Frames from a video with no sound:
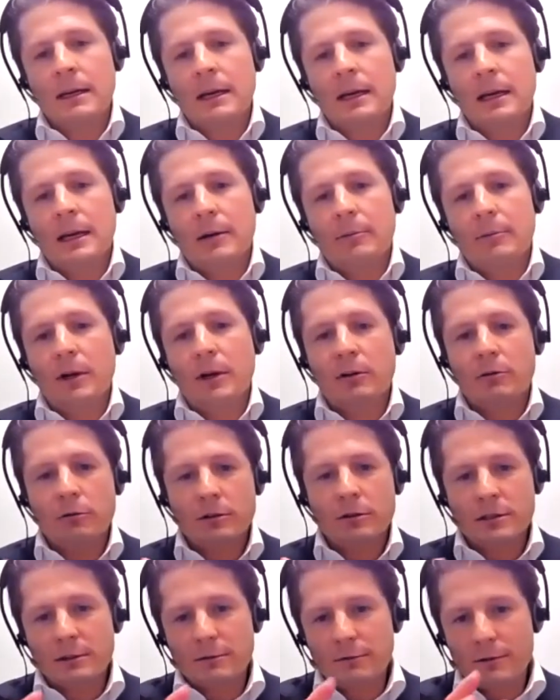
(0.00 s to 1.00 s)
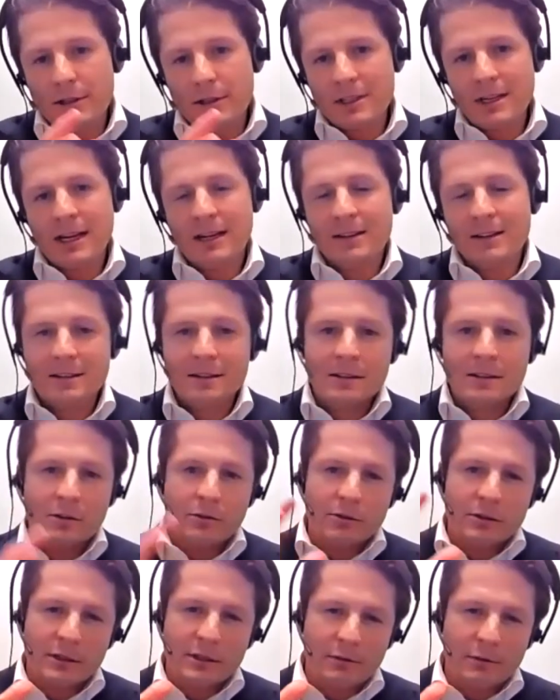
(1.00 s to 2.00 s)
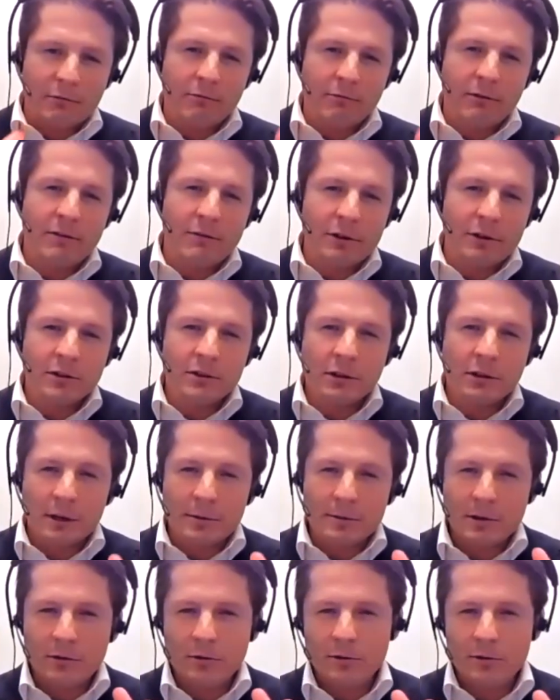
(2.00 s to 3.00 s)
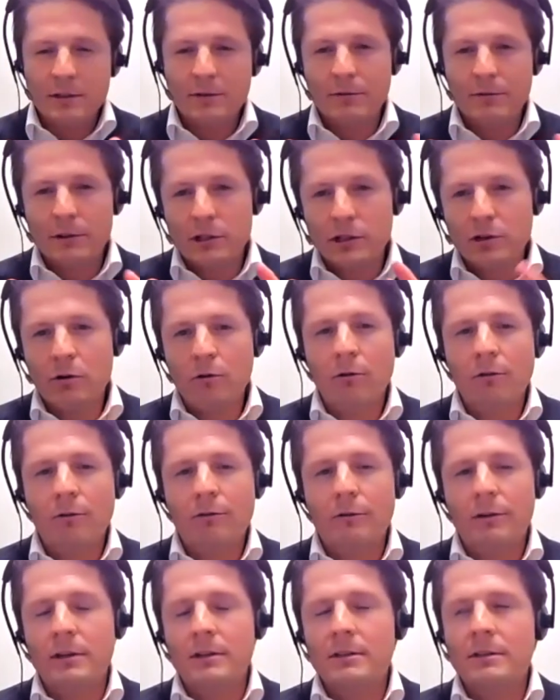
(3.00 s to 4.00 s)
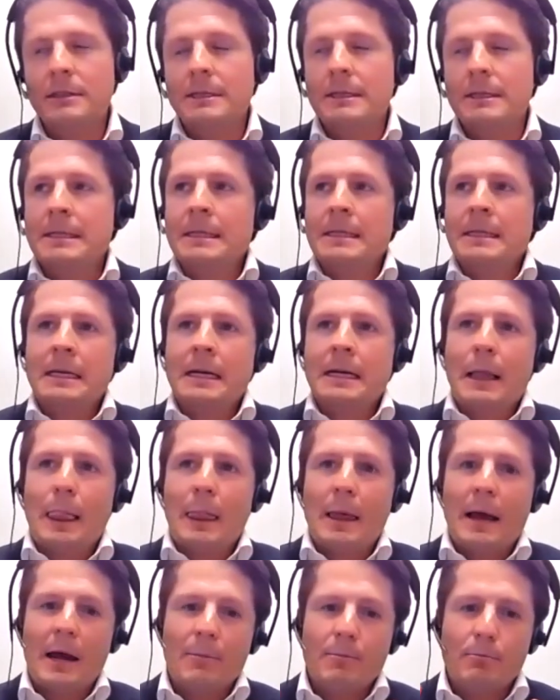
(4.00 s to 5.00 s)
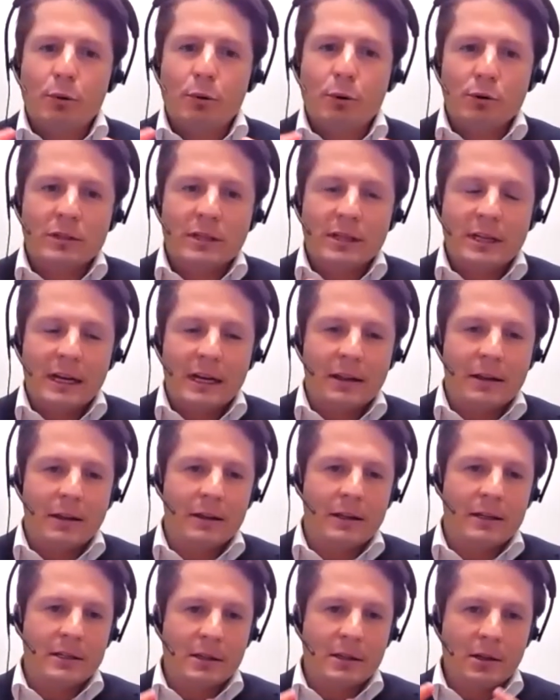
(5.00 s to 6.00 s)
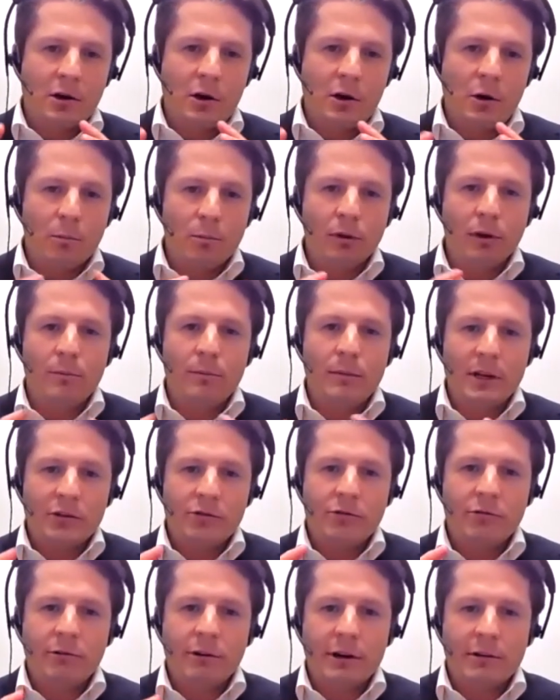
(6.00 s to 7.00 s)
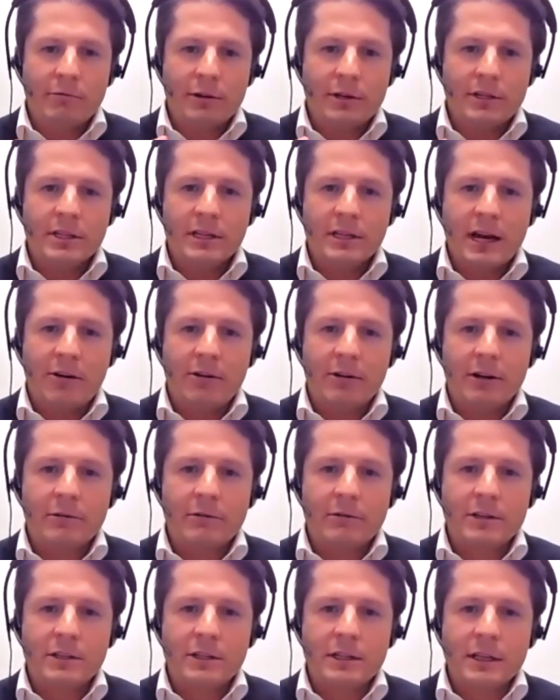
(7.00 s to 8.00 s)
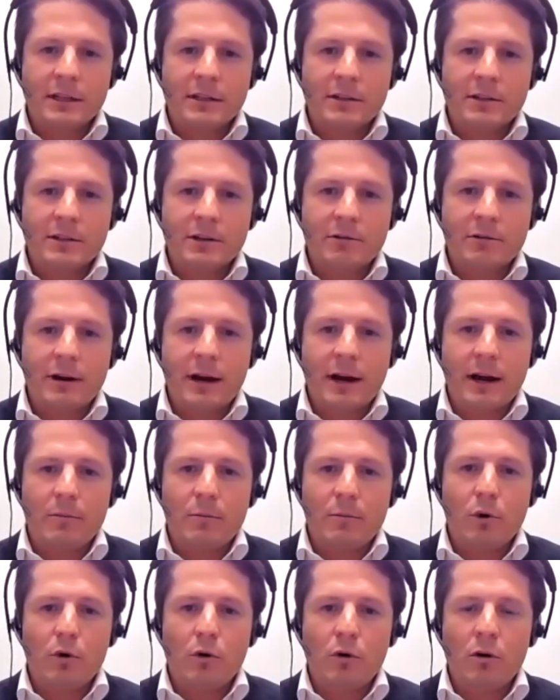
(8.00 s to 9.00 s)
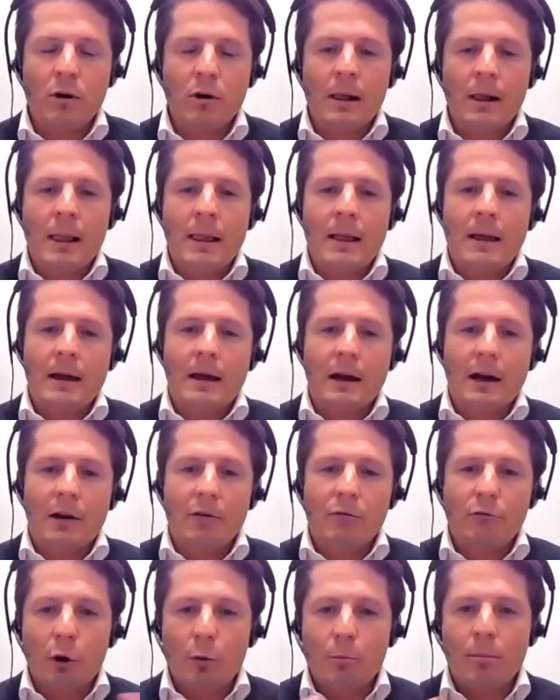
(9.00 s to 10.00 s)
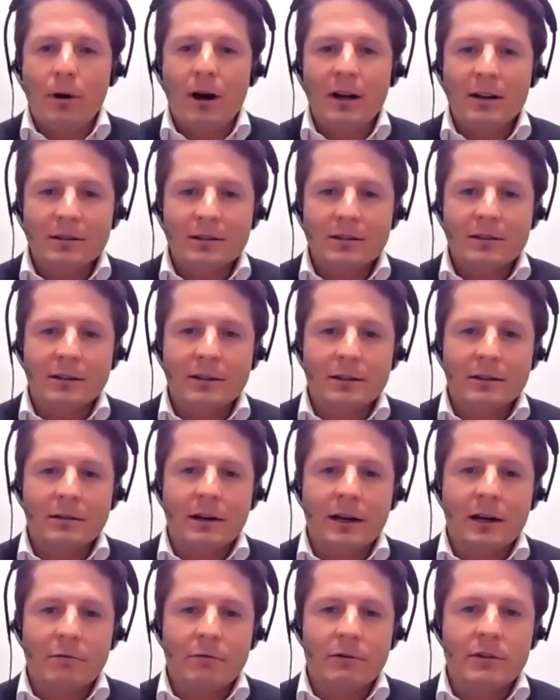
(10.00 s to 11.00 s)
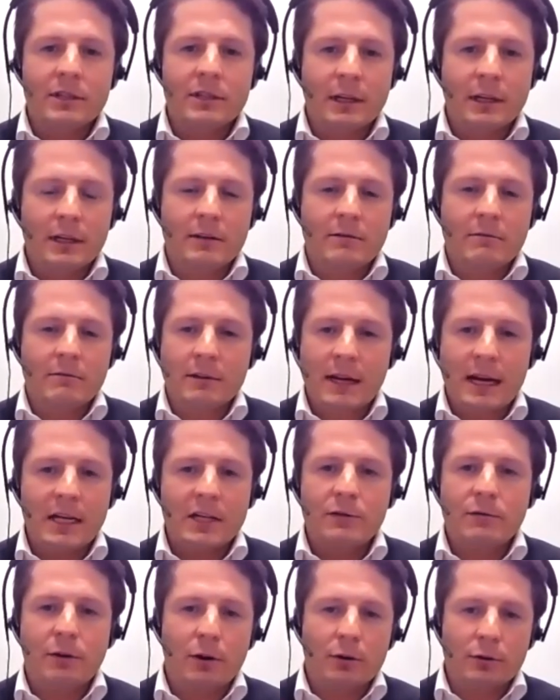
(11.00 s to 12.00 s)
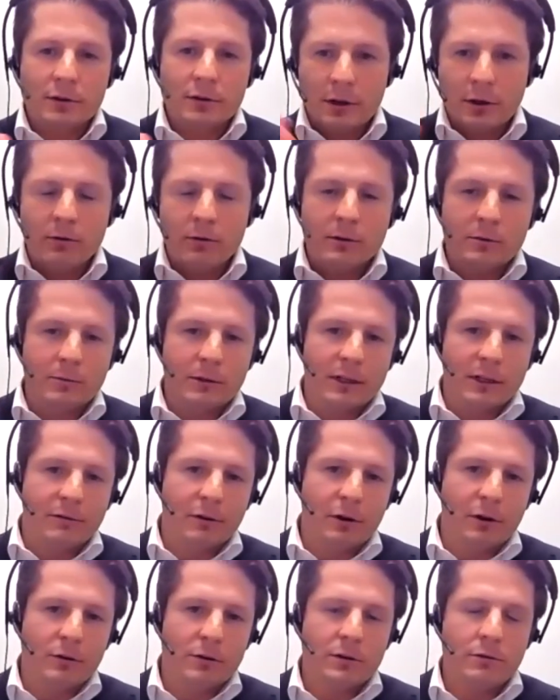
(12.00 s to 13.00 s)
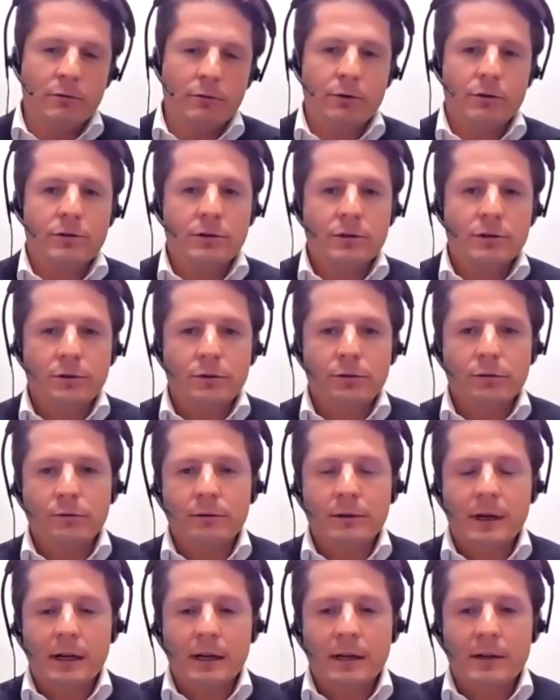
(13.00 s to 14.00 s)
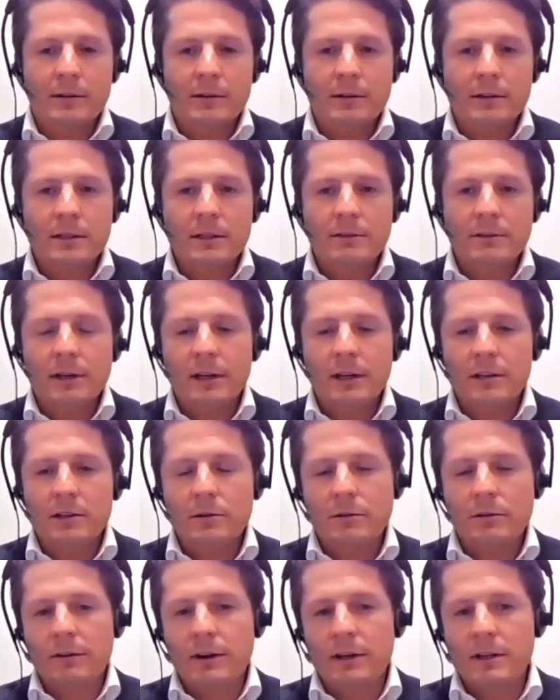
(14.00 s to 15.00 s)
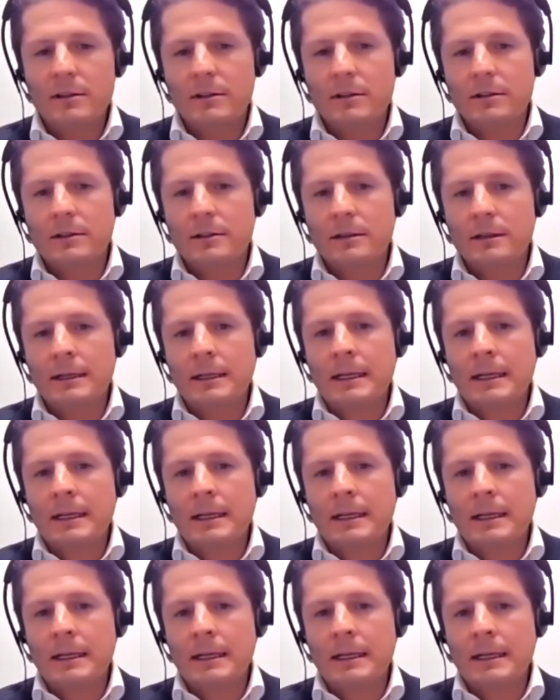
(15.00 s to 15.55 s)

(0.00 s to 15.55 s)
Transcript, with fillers: um, across different sectors, across different revenue types, across different geographies, and put together these complementary risk characteristics to create more uh, robust and, and resilient cash flows that ultimately flows through to, uh, to the dividend to investors.